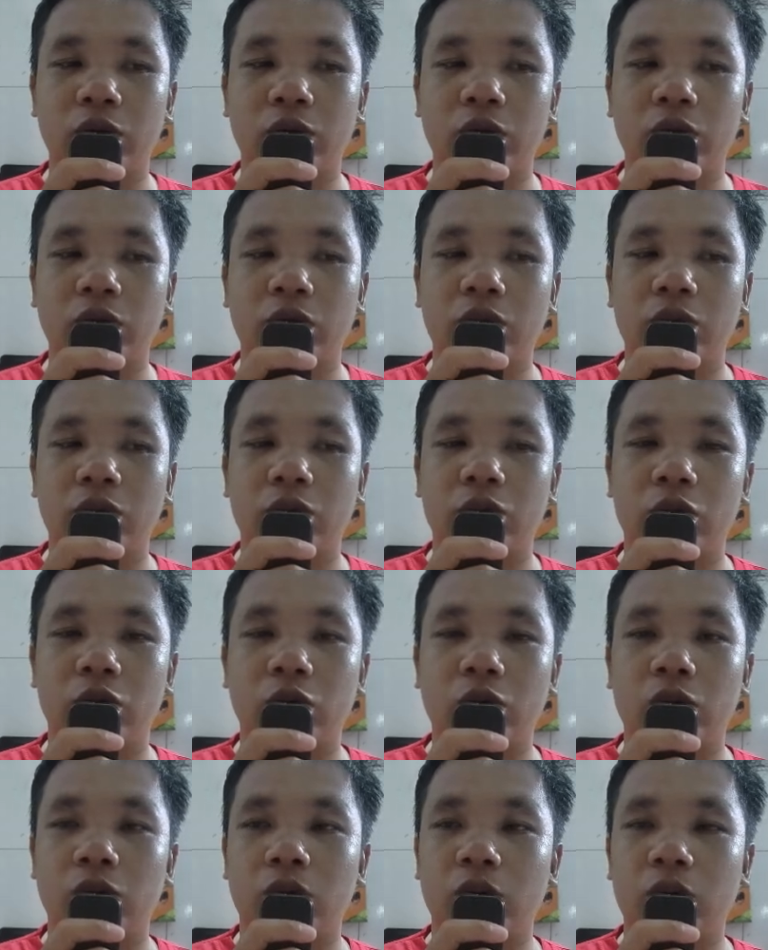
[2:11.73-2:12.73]
Emma
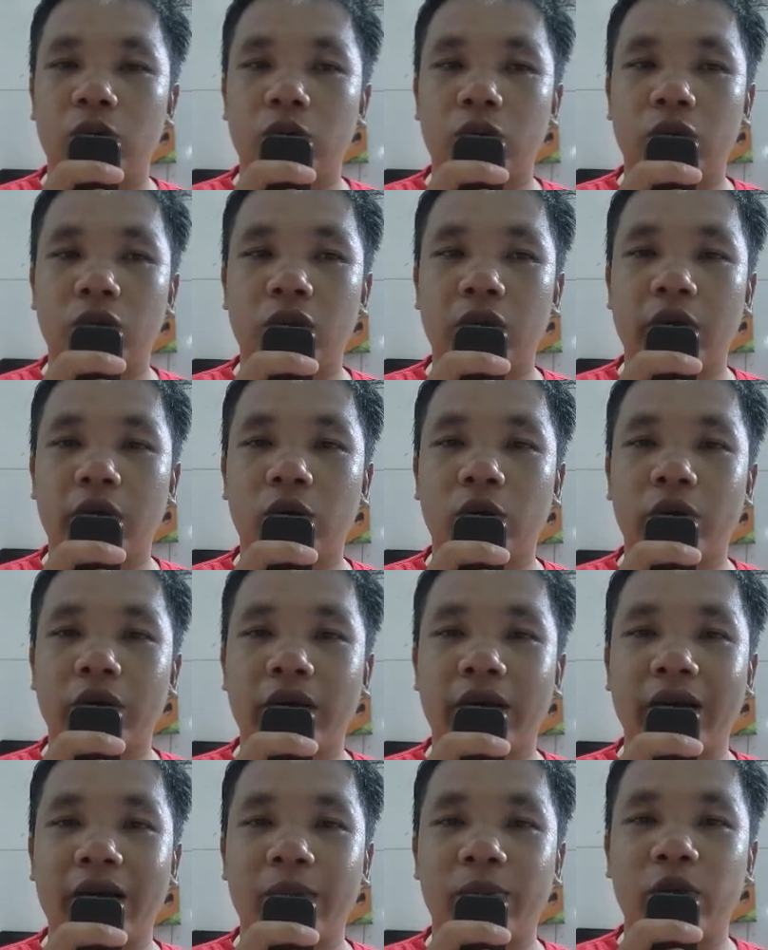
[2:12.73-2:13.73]
noticed the change in
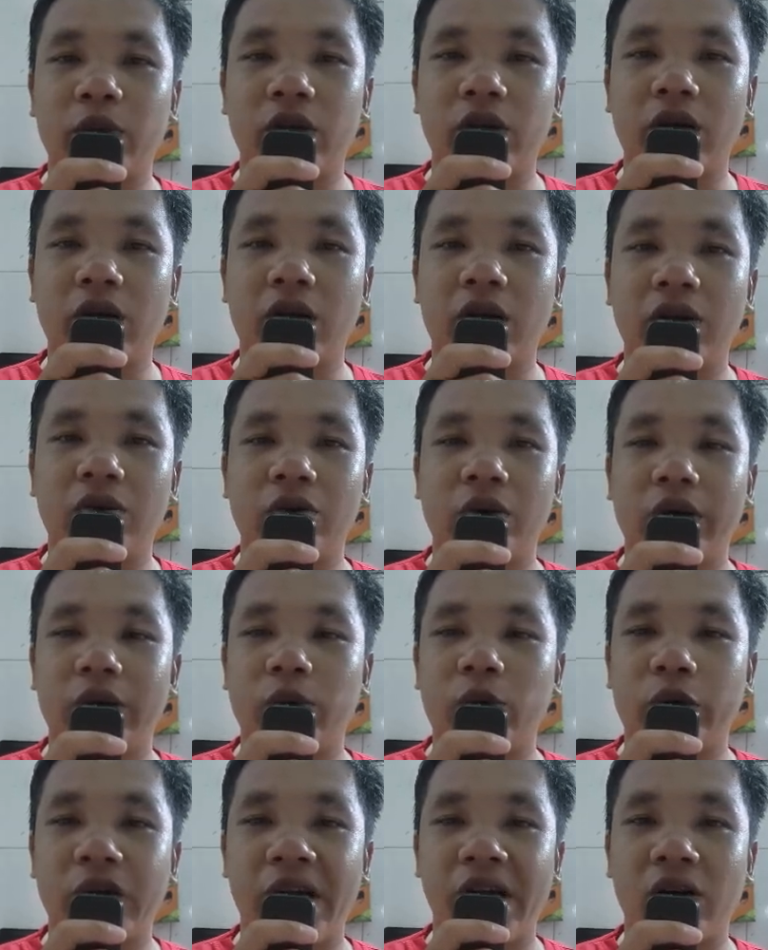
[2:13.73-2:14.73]
Scout's behavior
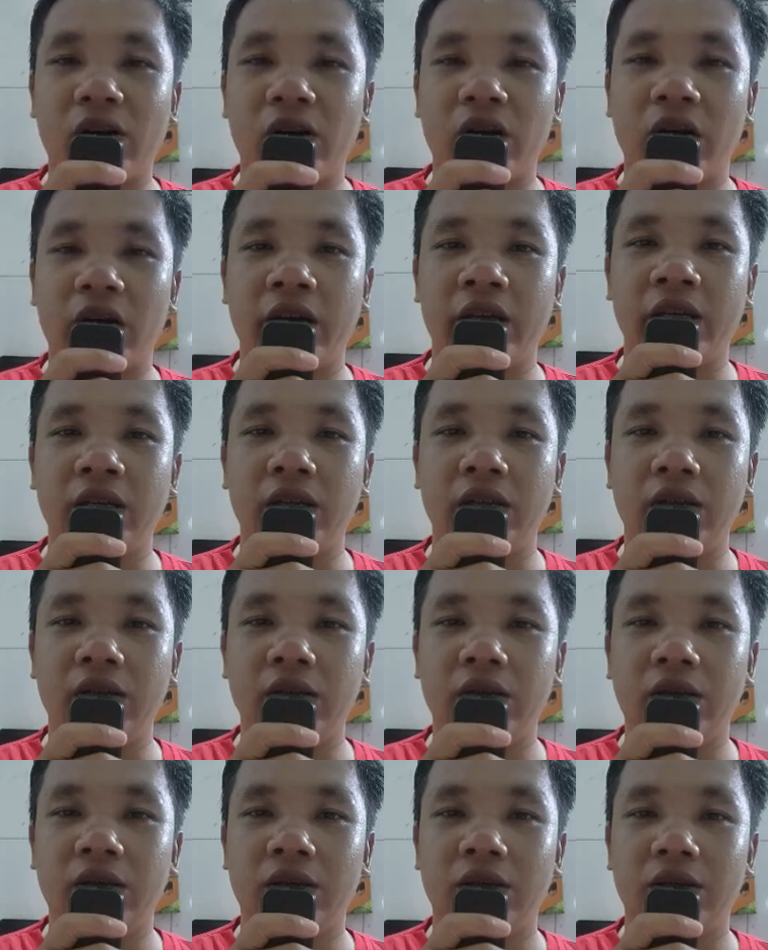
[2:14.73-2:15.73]
and asked,
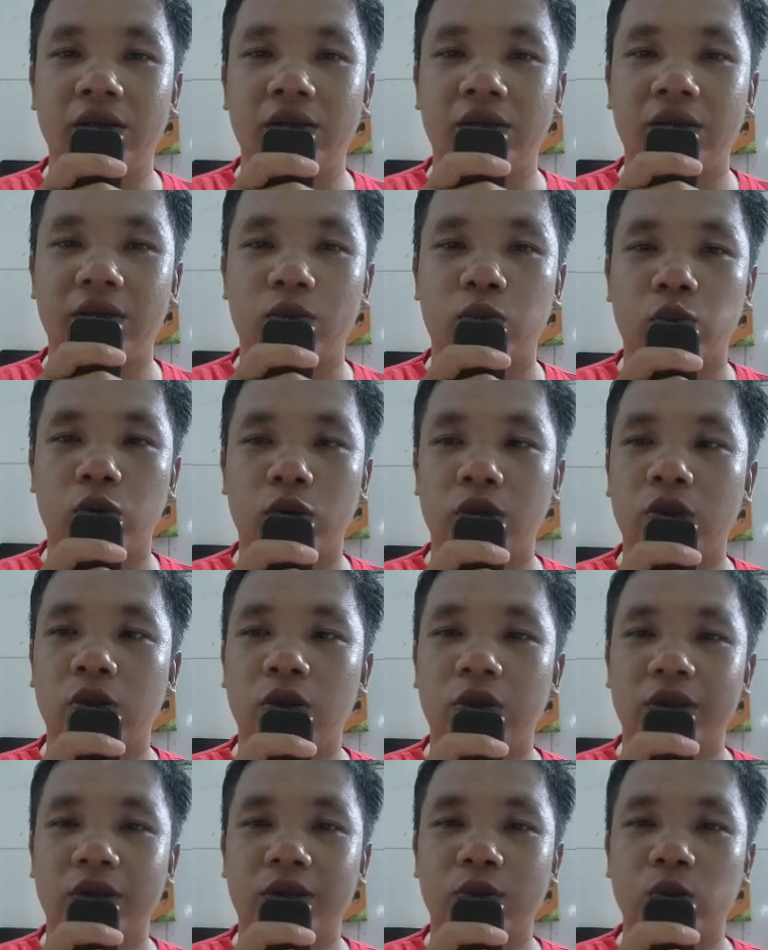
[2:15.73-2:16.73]
"What is
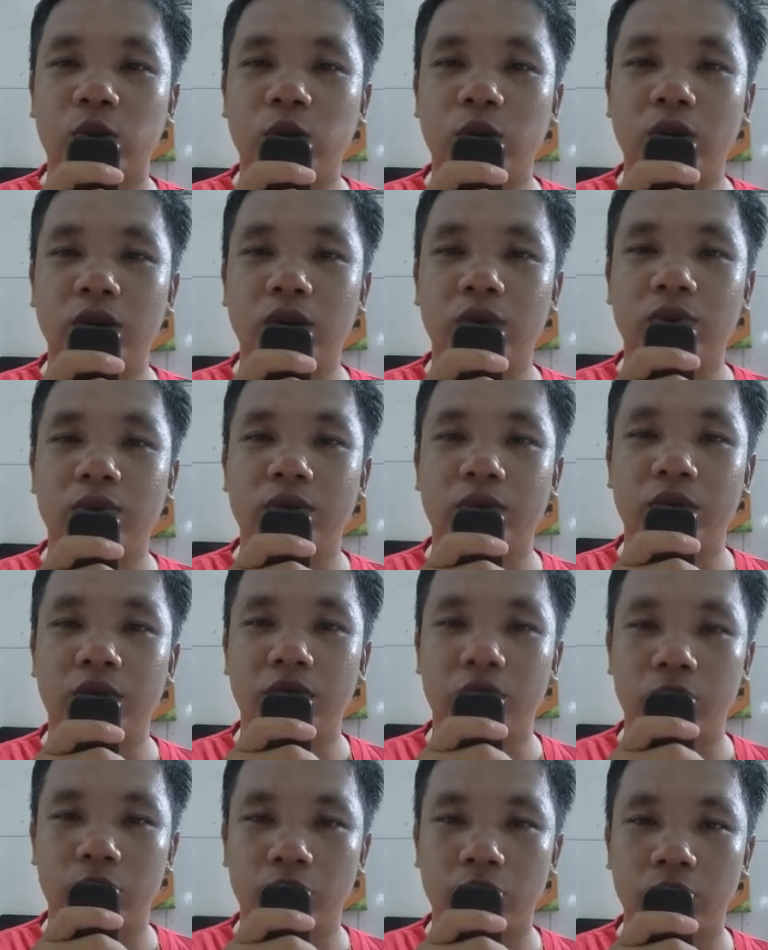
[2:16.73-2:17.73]
it?"
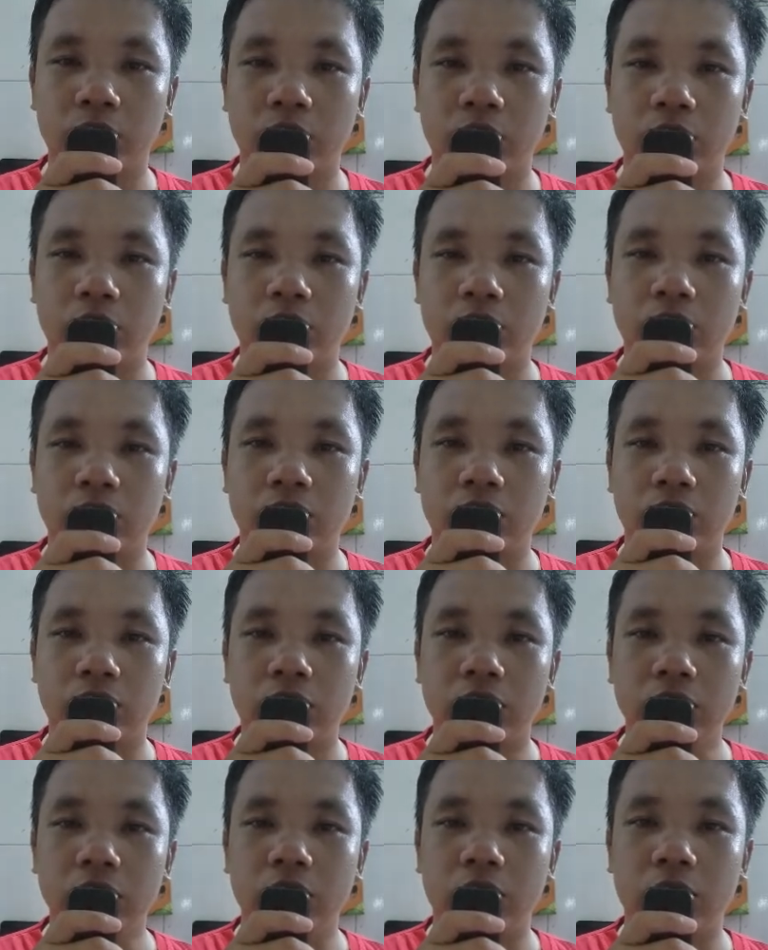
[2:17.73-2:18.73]
"Scout,
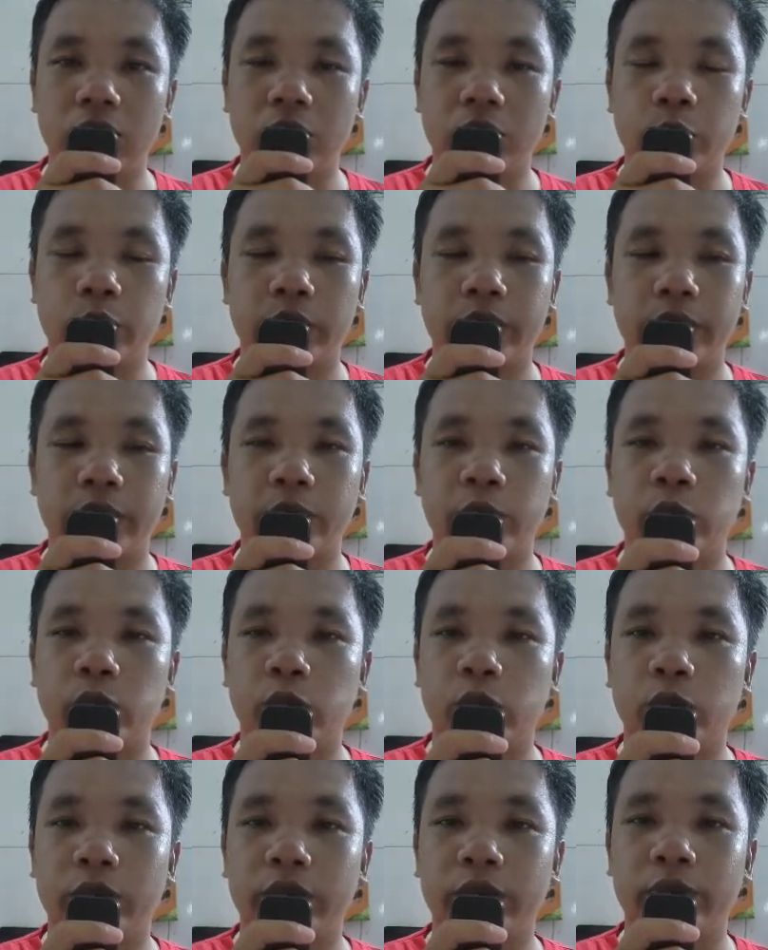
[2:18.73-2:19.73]
did you hear
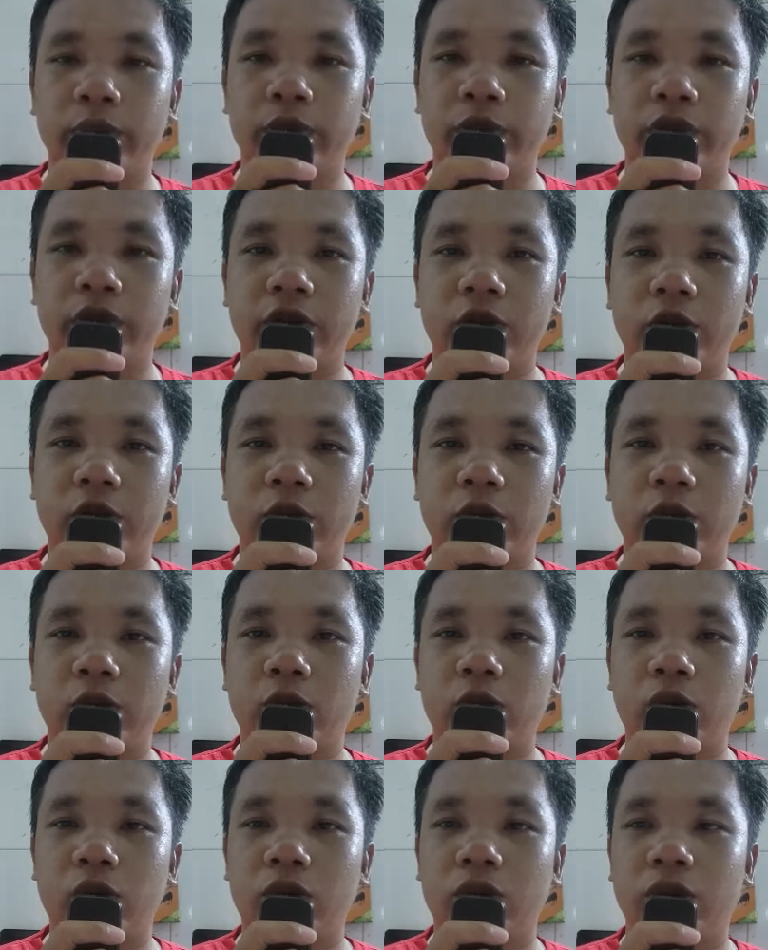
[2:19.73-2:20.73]
something?"
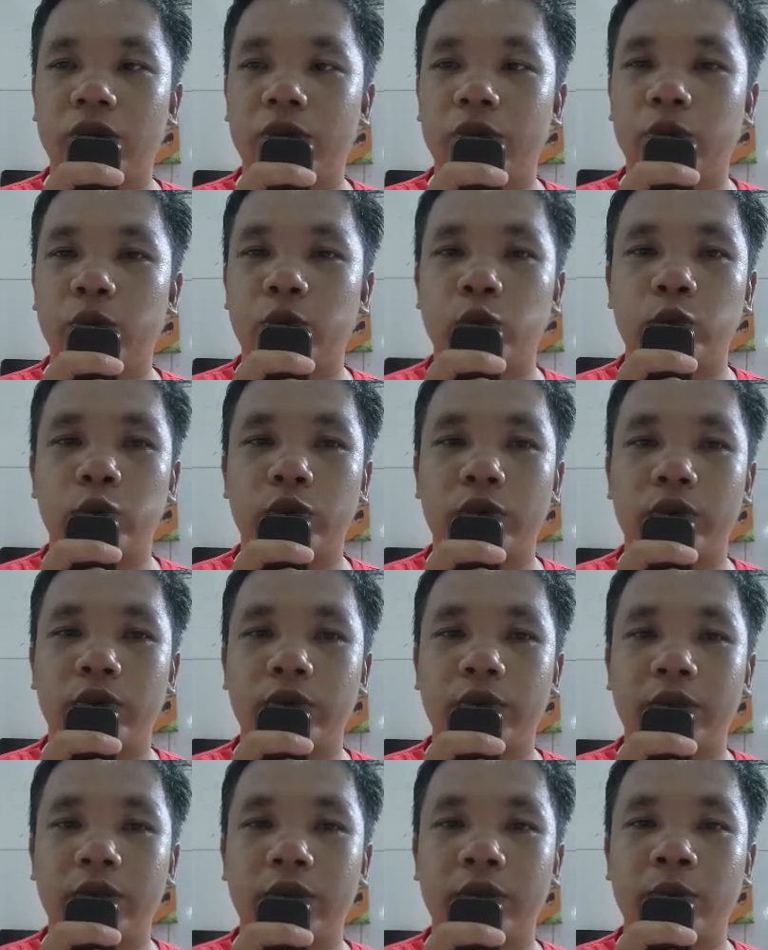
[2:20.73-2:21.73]
Scout
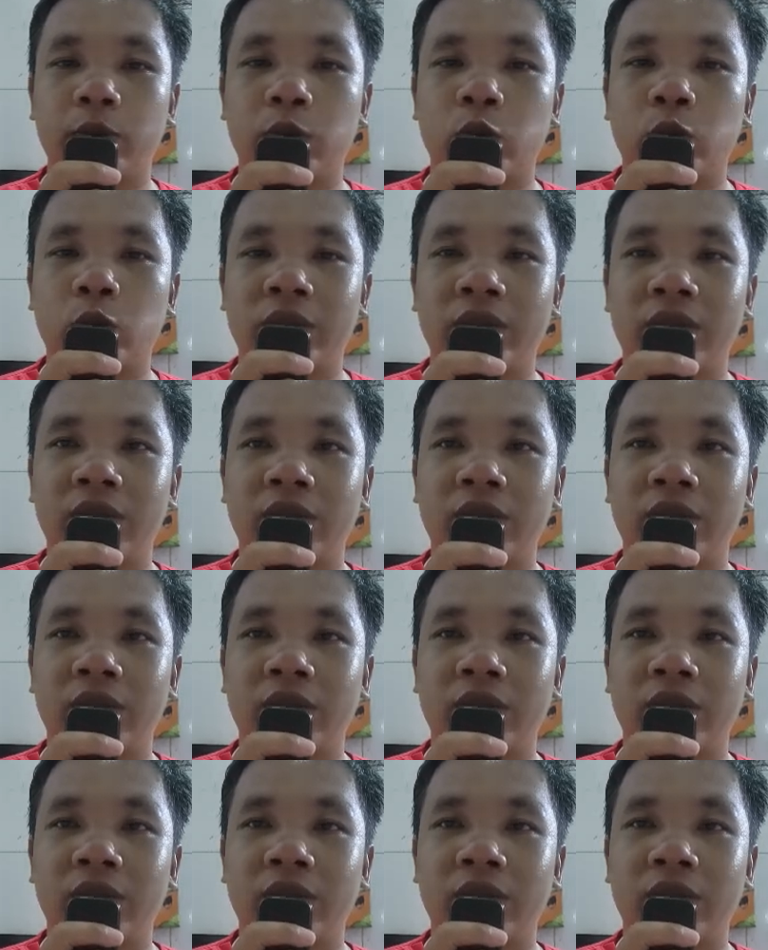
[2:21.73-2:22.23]
barked once,